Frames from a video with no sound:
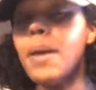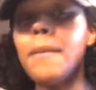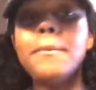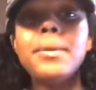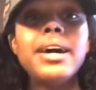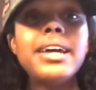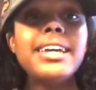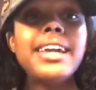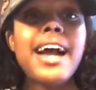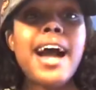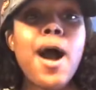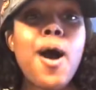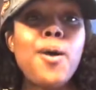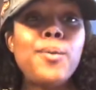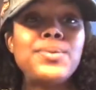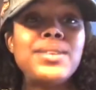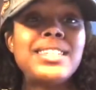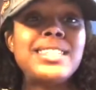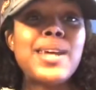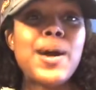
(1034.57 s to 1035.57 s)
But yeah, I
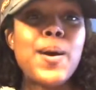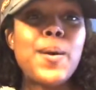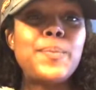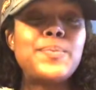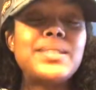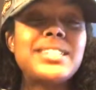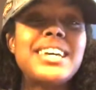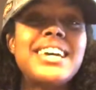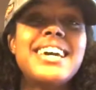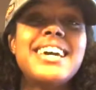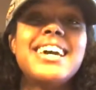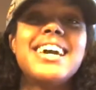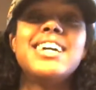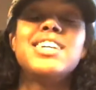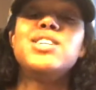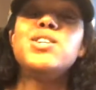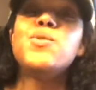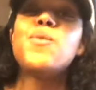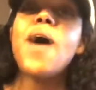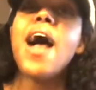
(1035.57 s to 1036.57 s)
hope this helps
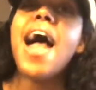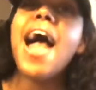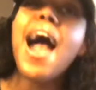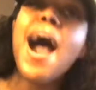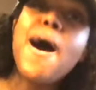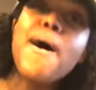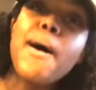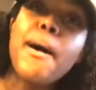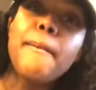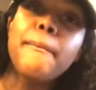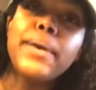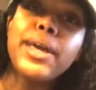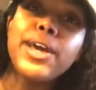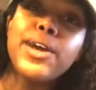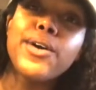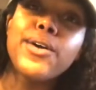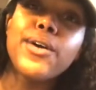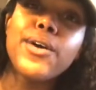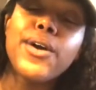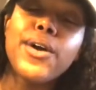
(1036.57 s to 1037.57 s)
you out a
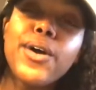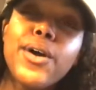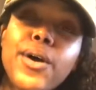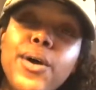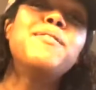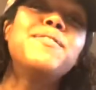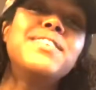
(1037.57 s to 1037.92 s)
bit, girl.